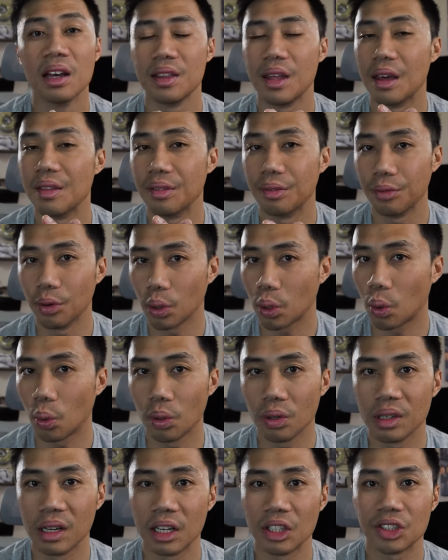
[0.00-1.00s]
they have the foot
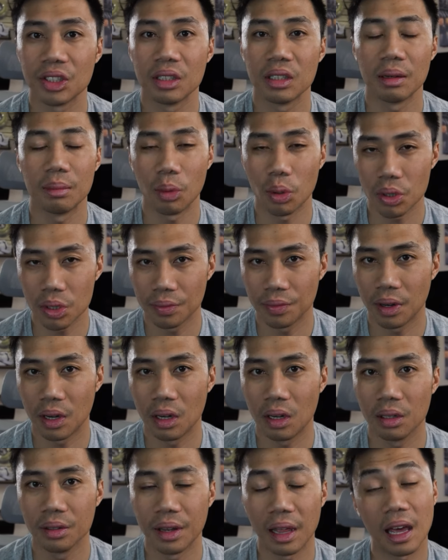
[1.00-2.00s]
coordination, and most of
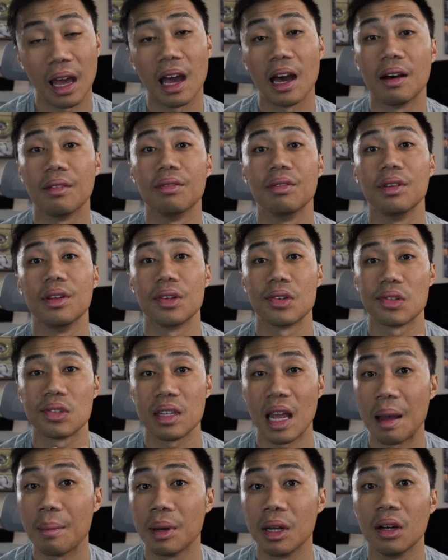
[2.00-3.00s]
all, they have the
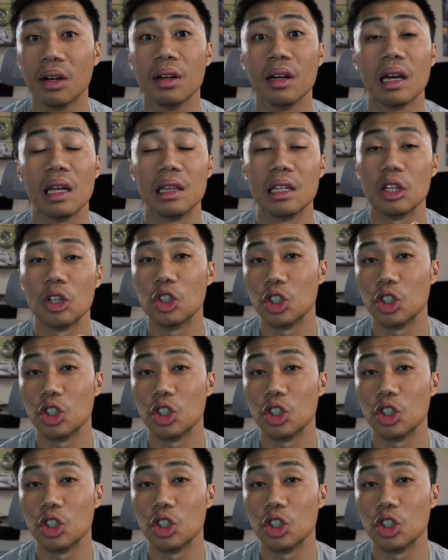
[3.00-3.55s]
stamina and the